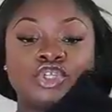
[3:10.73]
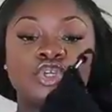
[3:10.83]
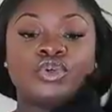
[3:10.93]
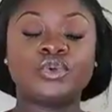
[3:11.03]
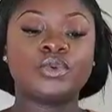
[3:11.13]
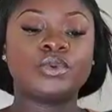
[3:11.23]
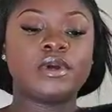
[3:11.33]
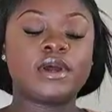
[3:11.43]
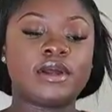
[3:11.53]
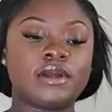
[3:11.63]

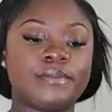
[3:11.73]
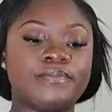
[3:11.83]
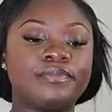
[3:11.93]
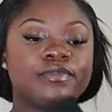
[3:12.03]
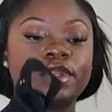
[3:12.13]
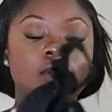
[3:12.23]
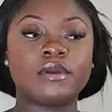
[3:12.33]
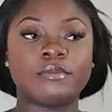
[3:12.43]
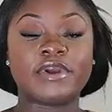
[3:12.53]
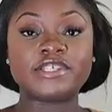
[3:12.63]
two um,
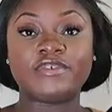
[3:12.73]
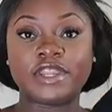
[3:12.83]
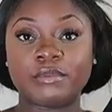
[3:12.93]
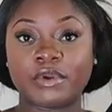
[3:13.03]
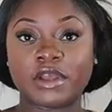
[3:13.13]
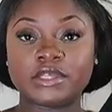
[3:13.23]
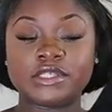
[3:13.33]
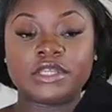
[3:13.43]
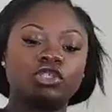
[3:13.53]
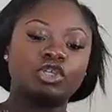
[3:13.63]
breastfeeding bras.
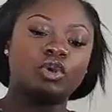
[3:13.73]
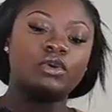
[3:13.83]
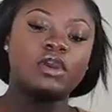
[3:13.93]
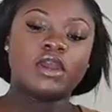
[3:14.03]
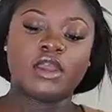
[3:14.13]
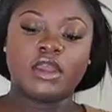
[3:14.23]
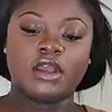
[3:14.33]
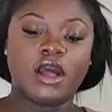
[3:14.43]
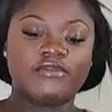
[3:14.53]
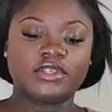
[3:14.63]
So
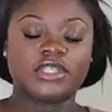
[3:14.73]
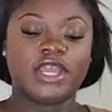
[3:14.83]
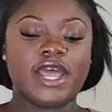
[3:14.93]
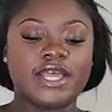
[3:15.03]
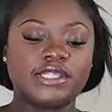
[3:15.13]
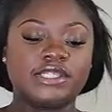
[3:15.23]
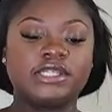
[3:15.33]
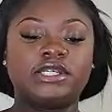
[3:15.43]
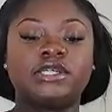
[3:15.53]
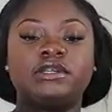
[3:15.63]
obviously has
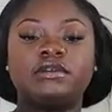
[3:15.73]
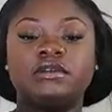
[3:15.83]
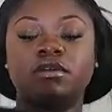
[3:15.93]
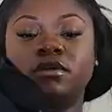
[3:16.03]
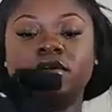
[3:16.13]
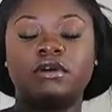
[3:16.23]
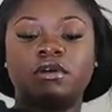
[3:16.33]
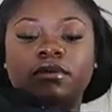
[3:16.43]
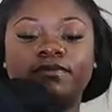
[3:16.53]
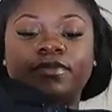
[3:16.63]
the
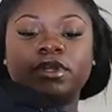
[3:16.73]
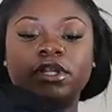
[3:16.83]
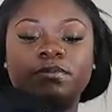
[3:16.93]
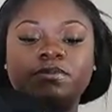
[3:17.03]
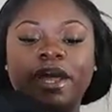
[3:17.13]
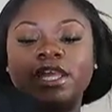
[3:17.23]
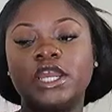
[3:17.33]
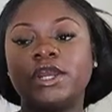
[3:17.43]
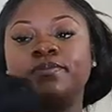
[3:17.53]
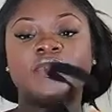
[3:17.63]
um, clips back
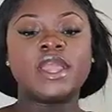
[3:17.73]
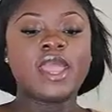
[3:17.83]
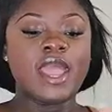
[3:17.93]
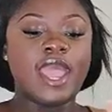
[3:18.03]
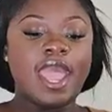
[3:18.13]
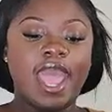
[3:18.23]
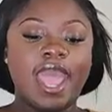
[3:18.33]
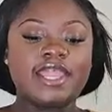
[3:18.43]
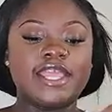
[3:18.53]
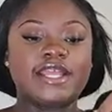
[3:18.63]
here.
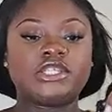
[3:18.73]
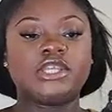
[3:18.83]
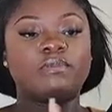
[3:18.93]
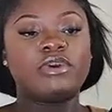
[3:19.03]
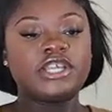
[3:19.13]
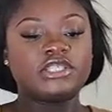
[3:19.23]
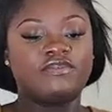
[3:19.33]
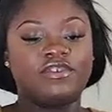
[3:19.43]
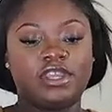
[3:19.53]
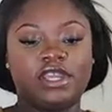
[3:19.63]
And then to
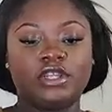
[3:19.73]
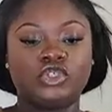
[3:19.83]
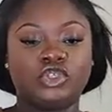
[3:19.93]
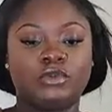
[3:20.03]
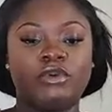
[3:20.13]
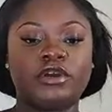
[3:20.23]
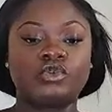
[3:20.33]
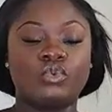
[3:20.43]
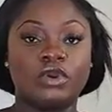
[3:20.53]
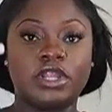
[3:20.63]
breastfeed, so the bra
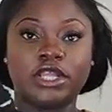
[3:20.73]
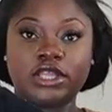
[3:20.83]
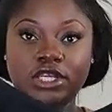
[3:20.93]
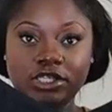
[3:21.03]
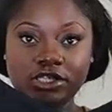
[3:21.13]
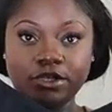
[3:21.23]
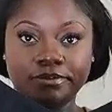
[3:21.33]
is worn like this.